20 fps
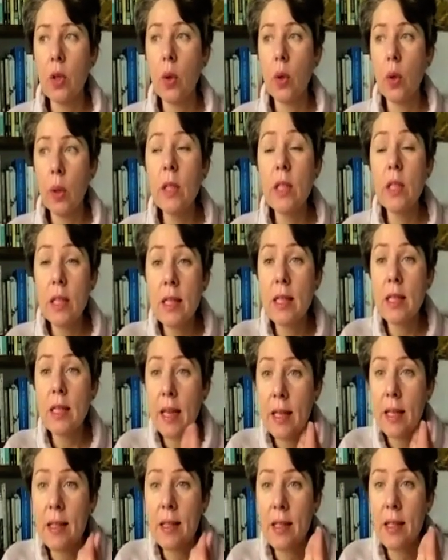So it does
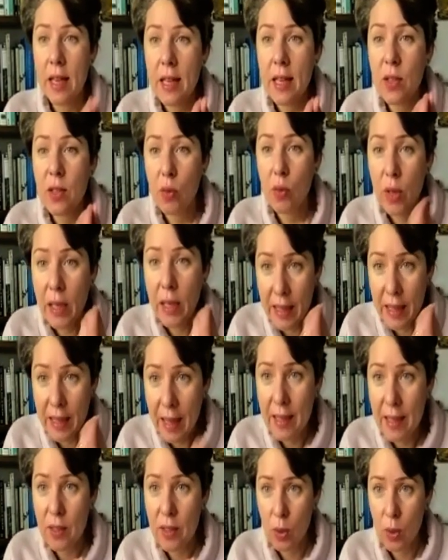taste really
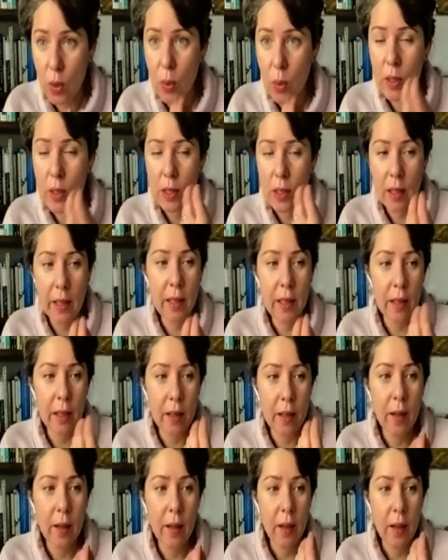nice. It's like
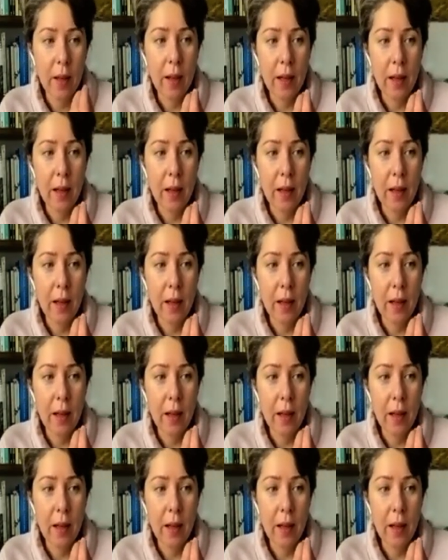a